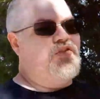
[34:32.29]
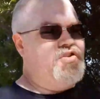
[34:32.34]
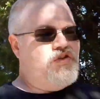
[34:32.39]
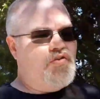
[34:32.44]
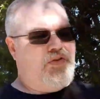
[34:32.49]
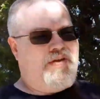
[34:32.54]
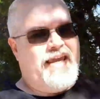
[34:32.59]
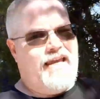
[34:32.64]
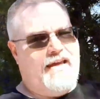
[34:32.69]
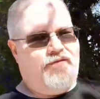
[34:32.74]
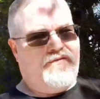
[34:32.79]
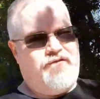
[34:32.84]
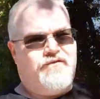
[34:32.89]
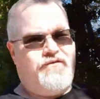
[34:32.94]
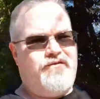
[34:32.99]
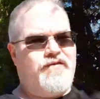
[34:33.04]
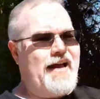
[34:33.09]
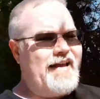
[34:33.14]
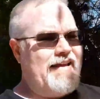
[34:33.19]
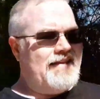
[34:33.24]
you can't
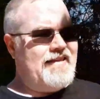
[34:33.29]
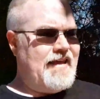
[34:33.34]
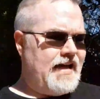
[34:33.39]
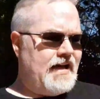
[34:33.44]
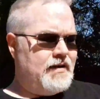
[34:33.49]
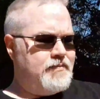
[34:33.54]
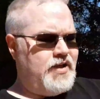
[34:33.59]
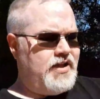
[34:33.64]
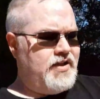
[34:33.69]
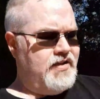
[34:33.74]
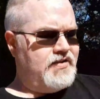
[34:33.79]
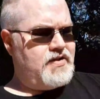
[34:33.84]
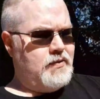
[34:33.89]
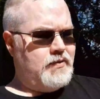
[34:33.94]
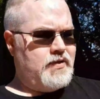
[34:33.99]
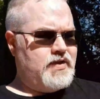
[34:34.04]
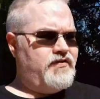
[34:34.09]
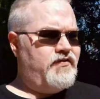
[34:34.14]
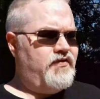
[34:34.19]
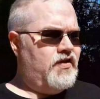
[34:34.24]
fight that because it
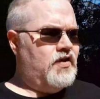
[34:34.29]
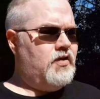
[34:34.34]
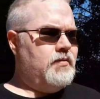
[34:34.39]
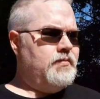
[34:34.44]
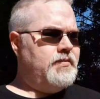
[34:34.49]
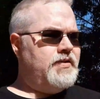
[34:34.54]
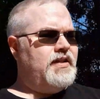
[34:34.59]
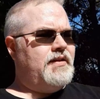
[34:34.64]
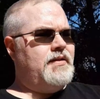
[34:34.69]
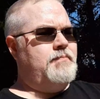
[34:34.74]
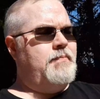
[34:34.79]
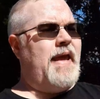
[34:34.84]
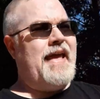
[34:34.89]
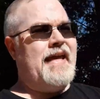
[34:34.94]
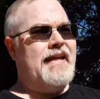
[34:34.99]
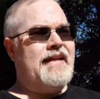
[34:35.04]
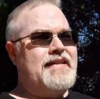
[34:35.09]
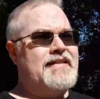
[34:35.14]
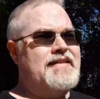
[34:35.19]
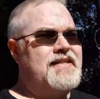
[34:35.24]
was filmed in
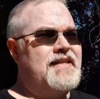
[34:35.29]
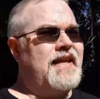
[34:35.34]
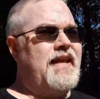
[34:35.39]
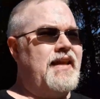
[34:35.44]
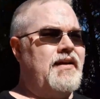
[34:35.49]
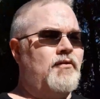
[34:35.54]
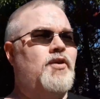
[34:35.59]
pan and scan.